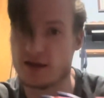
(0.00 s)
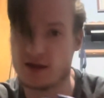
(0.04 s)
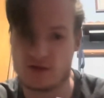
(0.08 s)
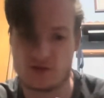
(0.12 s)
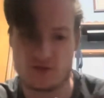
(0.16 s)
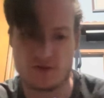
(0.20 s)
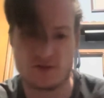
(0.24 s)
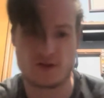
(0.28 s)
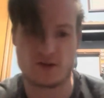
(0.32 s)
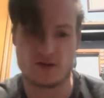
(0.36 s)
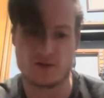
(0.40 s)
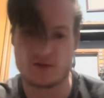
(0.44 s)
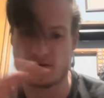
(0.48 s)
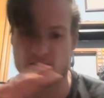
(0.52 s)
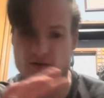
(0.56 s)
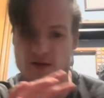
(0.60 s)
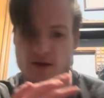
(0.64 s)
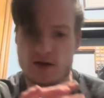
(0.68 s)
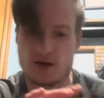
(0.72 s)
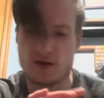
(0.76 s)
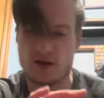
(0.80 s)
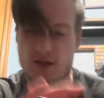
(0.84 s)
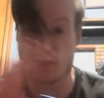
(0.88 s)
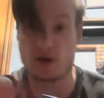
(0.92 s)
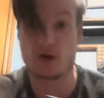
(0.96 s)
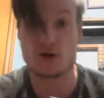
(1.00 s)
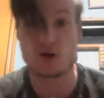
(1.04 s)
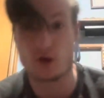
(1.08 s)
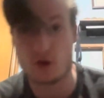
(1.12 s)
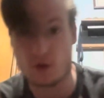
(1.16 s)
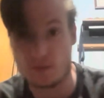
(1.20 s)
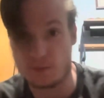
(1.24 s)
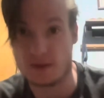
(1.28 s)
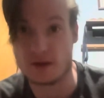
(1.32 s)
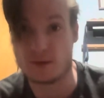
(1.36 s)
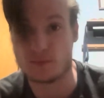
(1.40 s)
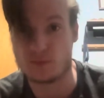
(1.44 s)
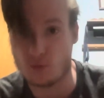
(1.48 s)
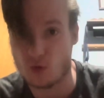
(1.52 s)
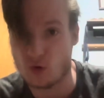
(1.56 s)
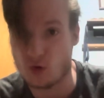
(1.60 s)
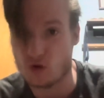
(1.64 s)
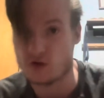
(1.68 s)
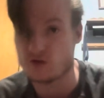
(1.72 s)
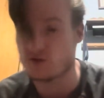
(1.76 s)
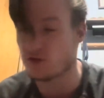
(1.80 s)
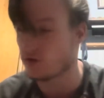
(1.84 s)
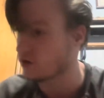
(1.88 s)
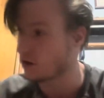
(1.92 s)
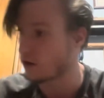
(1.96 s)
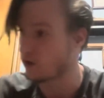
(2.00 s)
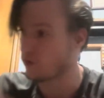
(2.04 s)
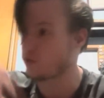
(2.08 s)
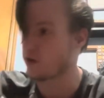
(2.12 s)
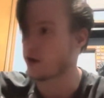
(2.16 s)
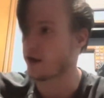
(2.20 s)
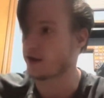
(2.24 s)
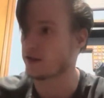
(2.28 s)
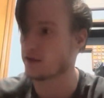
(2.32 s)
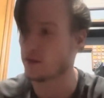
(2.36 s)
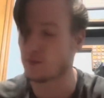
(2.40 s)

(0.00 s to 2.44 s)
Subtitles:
it's just there could be more to it, right?